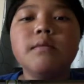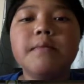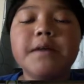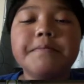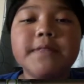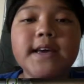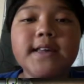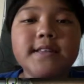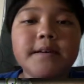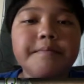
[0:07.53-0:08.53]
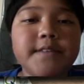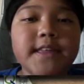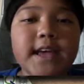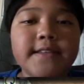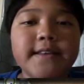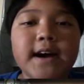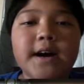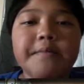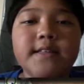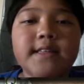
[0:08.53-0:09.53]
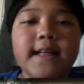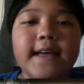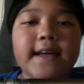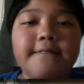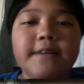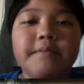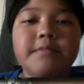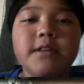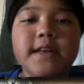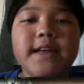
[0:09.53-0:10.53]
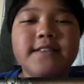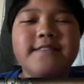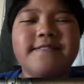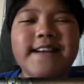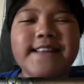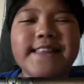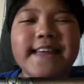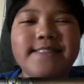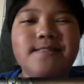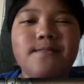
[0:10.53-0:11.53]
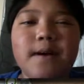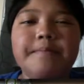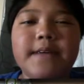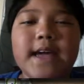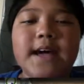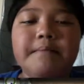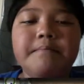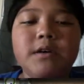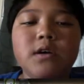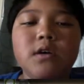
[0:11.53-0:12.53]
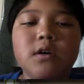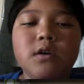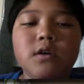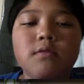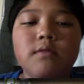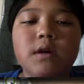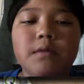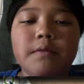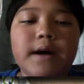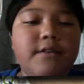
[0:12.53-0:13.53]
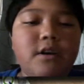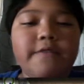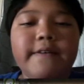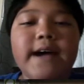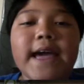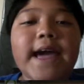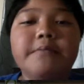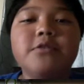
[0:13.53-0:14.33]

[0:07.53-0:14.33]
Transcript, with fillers: but please um say in the comments like if I'm looking directly at the webcam. Well, I don't know if I am